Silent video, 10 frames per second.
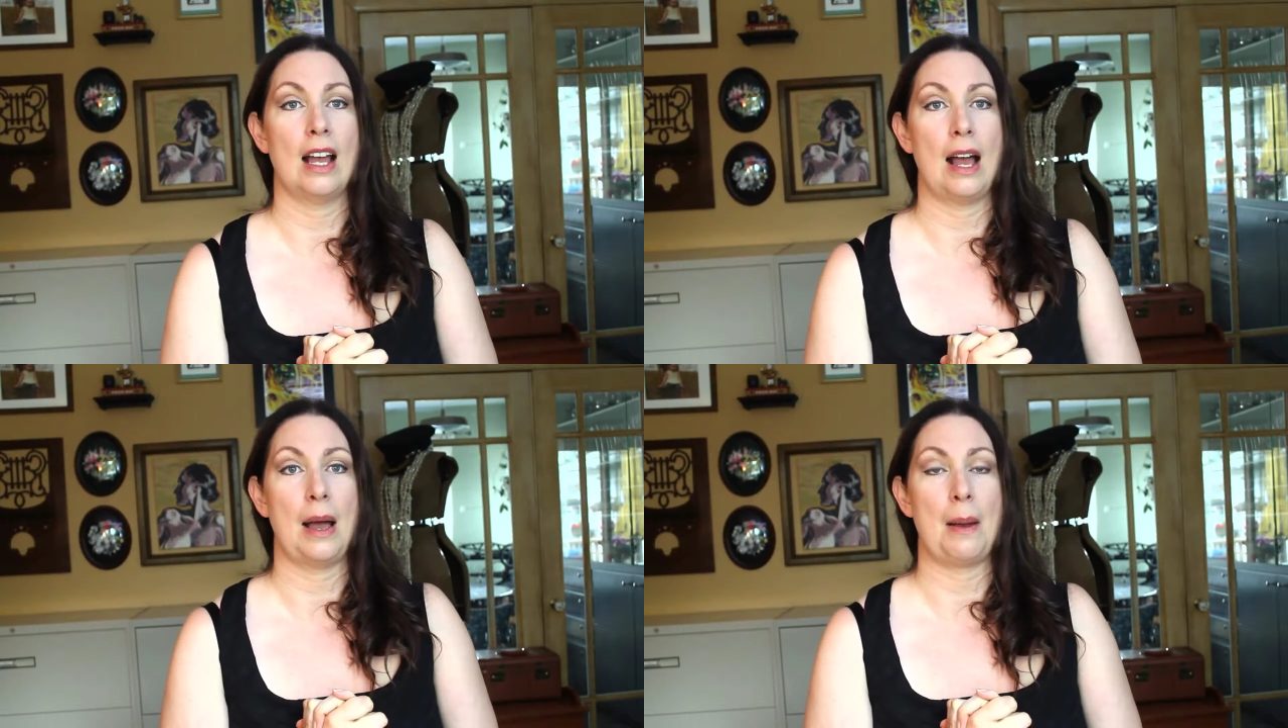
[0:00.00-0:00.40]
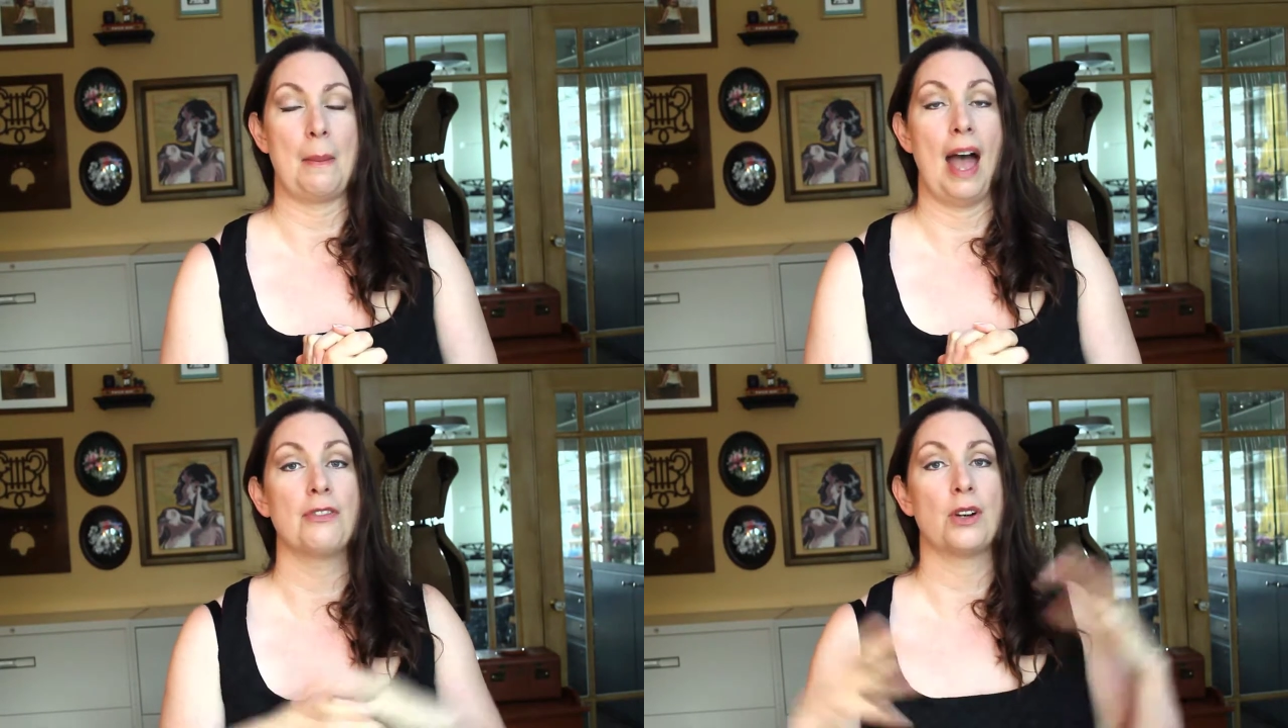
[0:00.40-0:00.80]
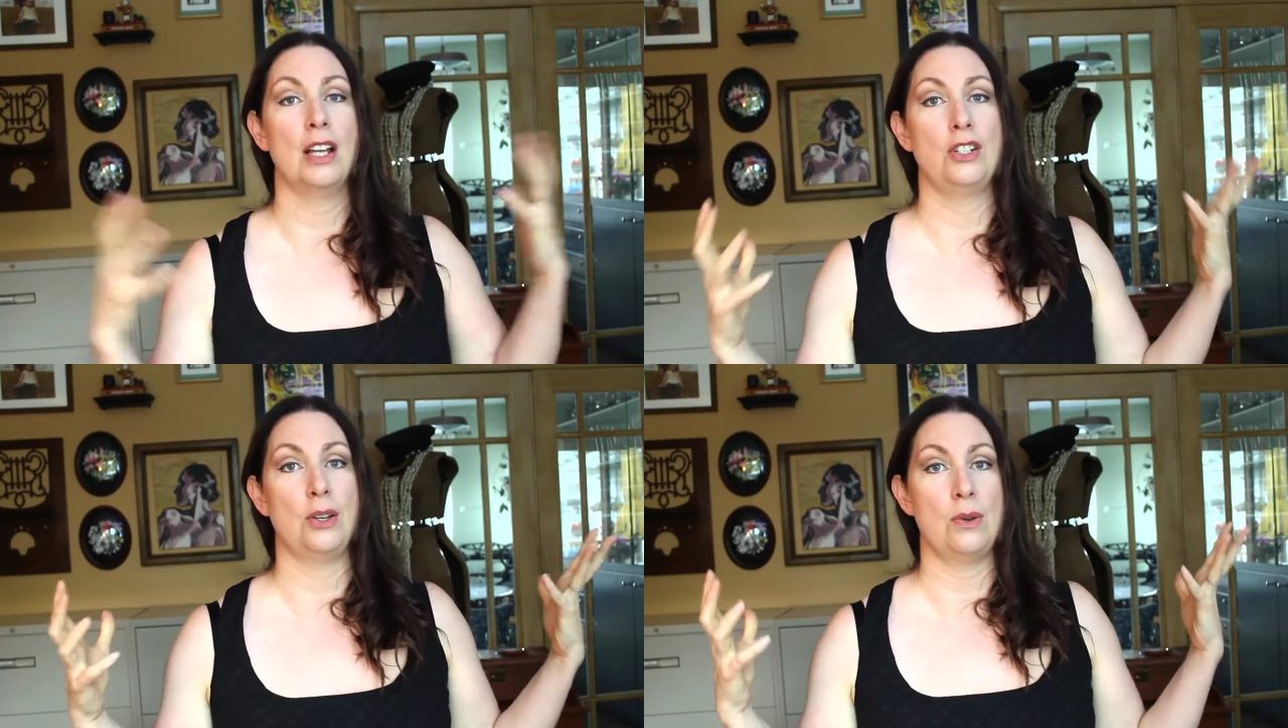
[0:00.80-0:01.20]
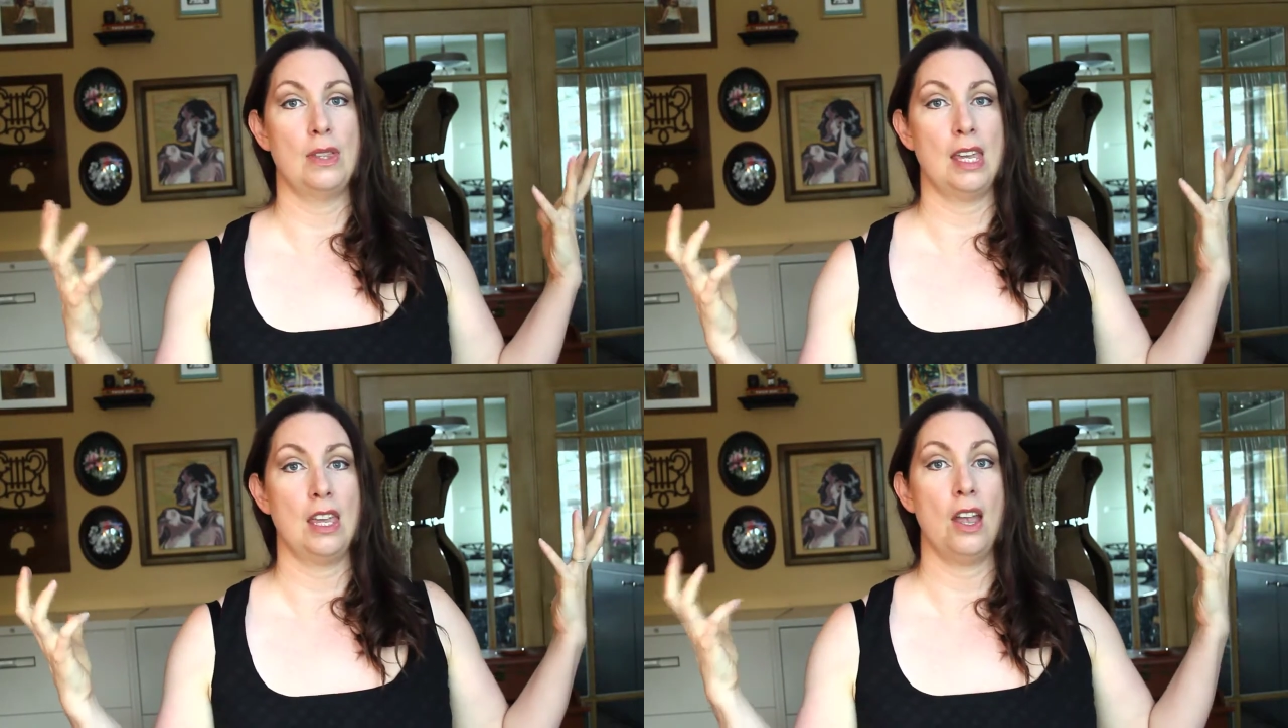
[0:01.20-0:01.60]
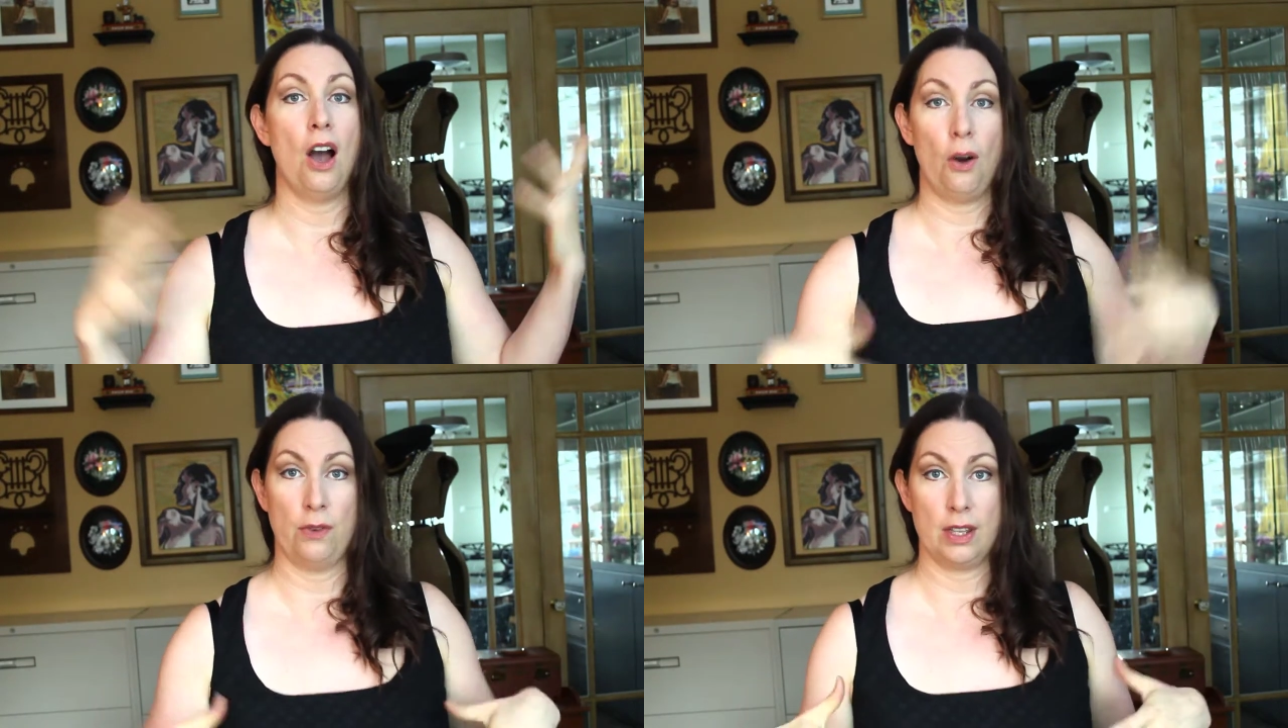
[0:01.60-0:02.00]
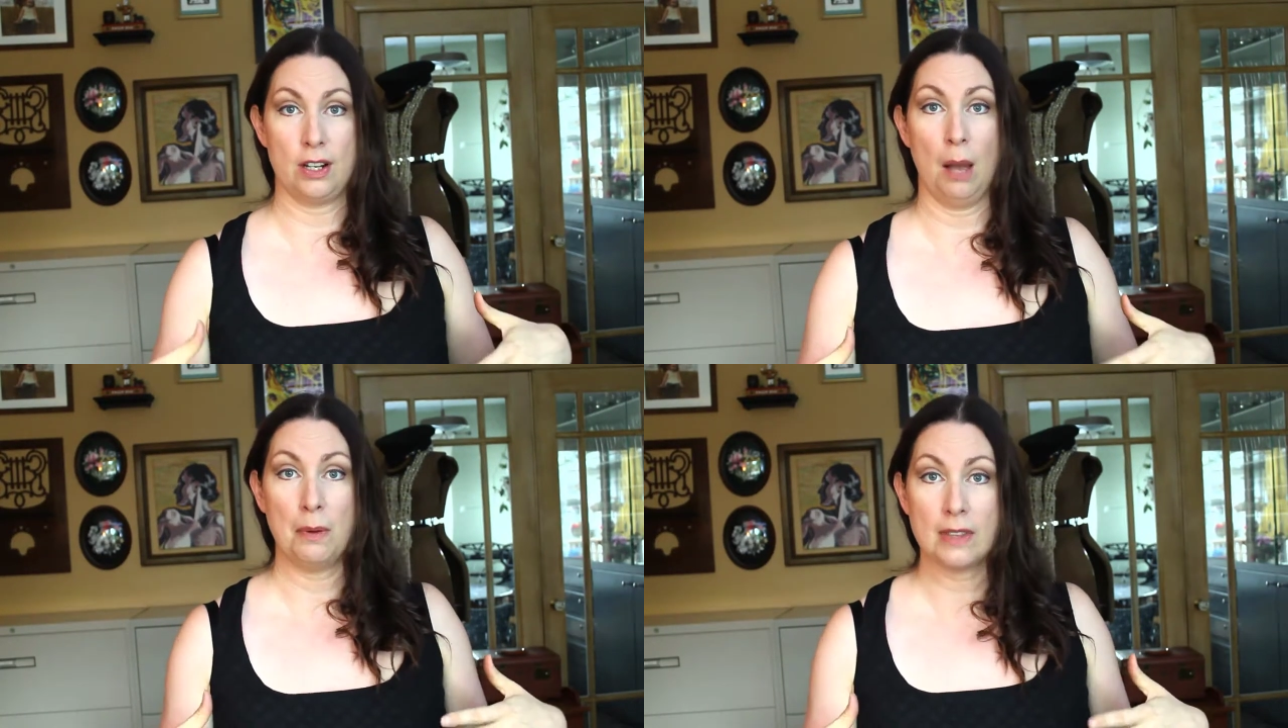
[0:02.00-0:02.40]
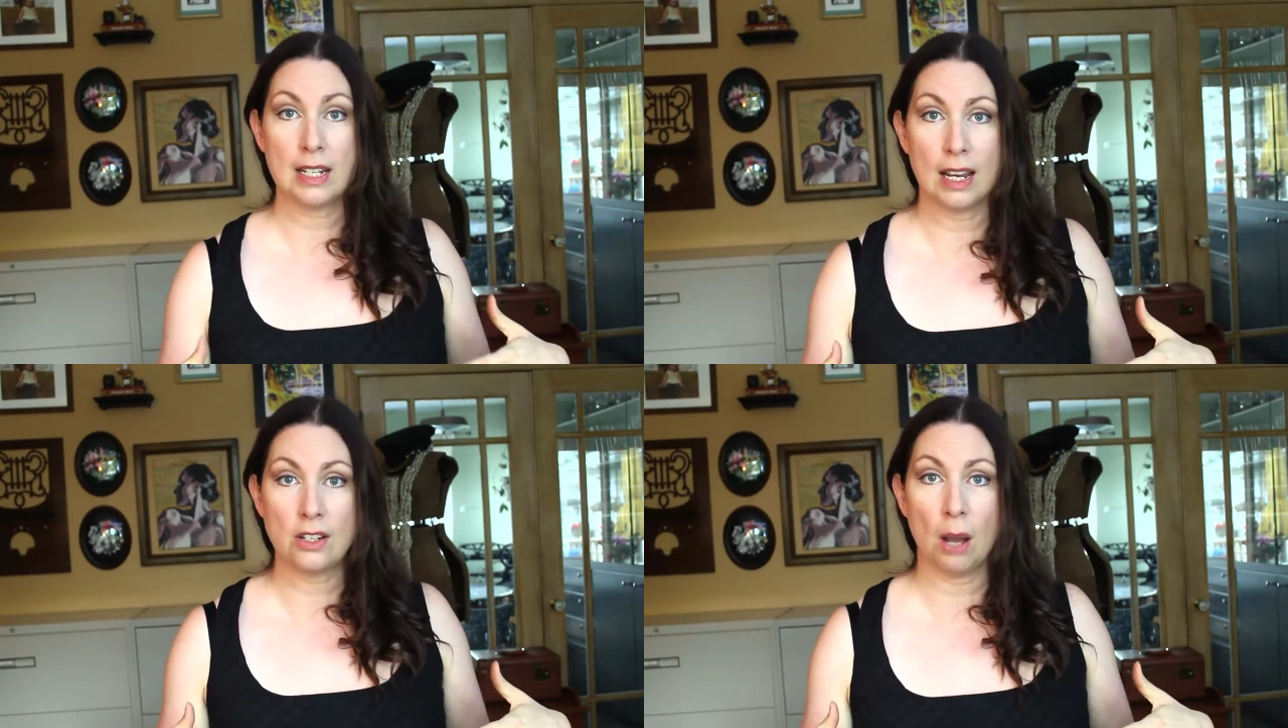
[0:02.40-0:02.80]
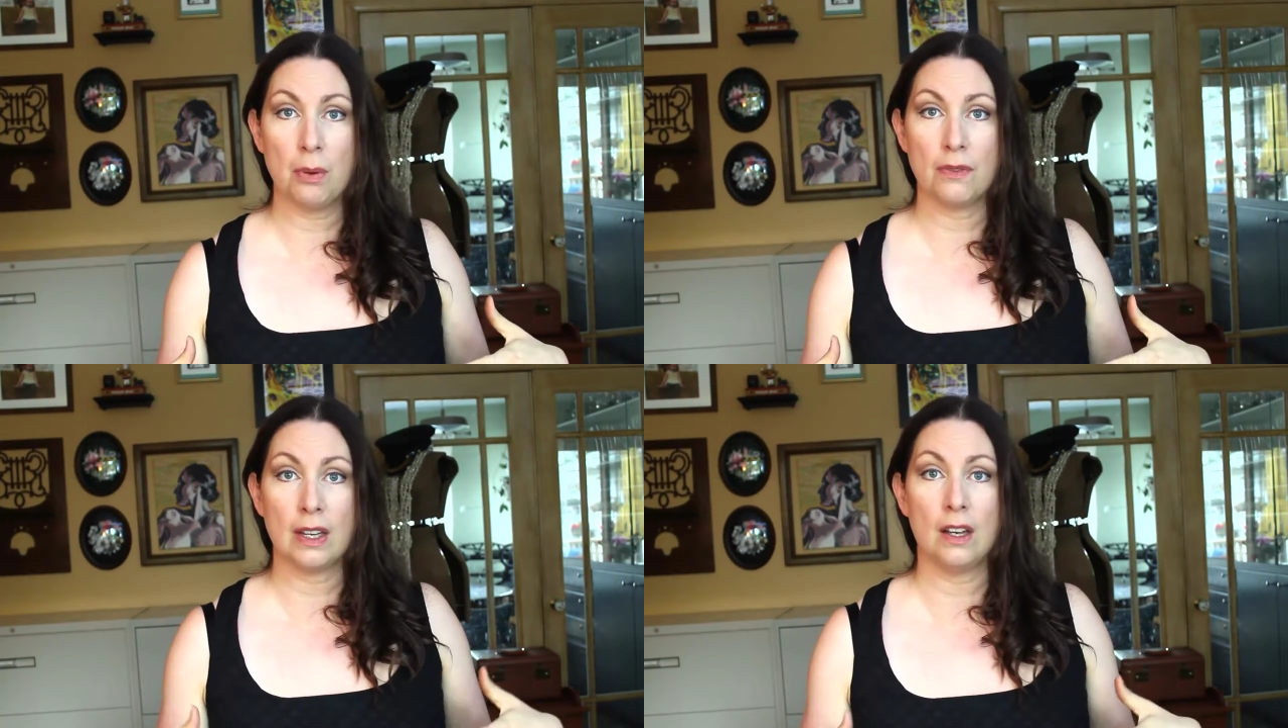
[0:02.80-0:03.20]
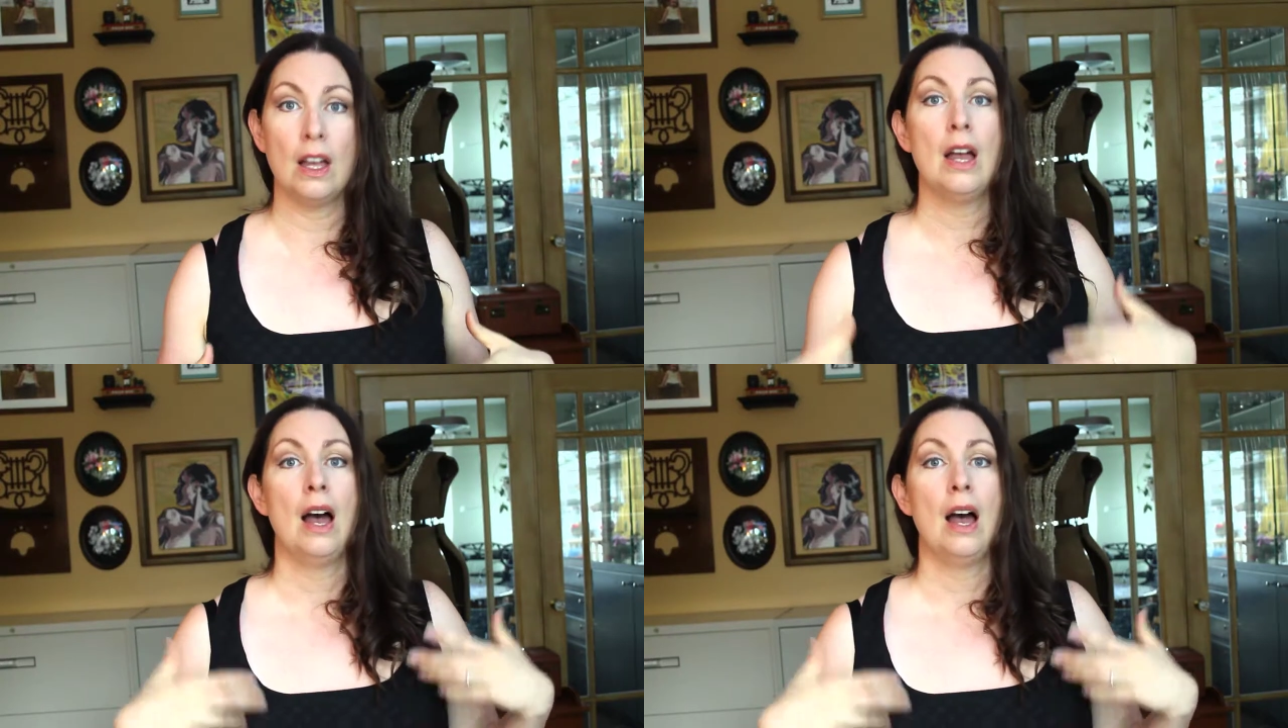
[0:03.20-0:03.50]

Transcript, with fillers: after I do the over the top of the tank top reveal,